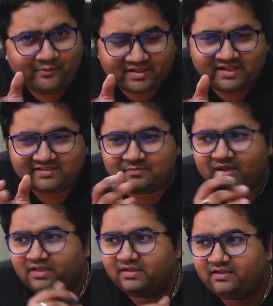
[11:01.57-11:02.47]
gets
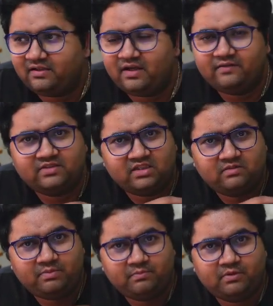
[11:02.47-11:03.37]
migrated, I've seen
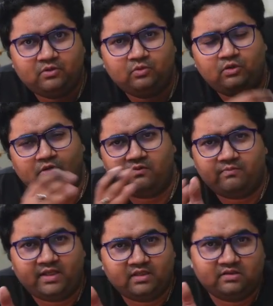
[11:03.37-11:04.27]
people do a lot of
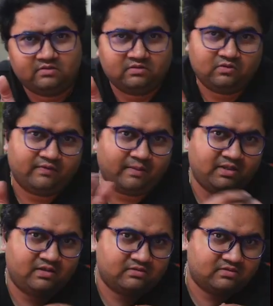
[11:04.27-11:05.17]
migrations of
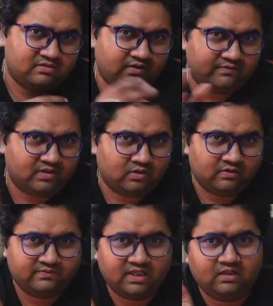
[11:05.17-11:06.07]
application stuff and all
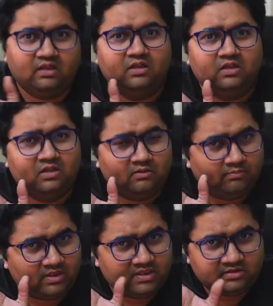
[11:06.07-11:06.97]
of that,
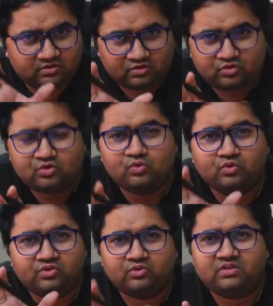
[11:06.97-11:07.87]
but they
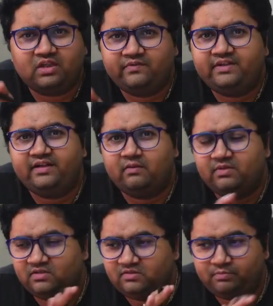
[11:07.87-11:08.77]
choose to stick with
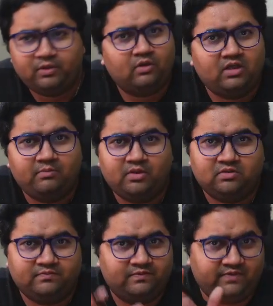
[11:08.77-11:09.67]
databases purely because
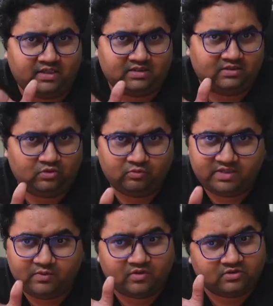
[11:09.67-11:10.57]
of the fact that
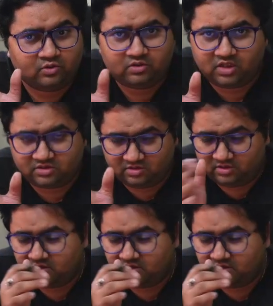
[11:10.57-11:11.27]
nobody wants to touch it.